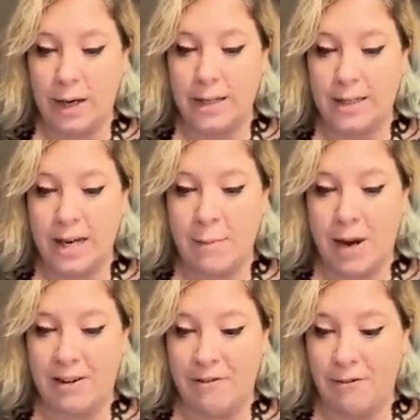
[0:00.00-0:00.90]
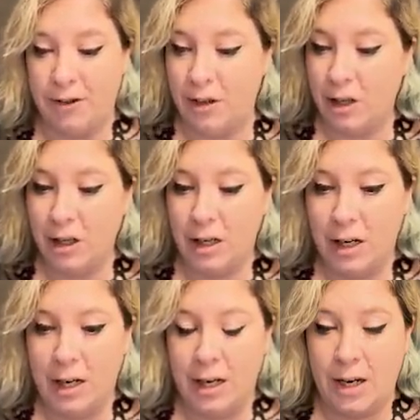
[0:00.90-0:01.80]
and see my footer.
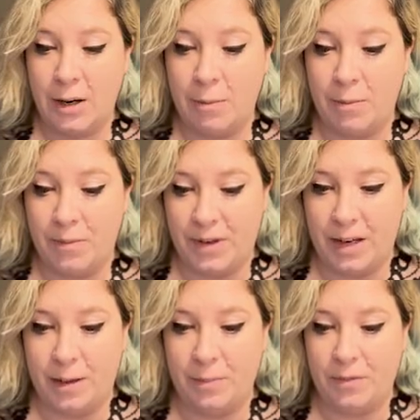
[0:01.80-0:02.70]
Yeah,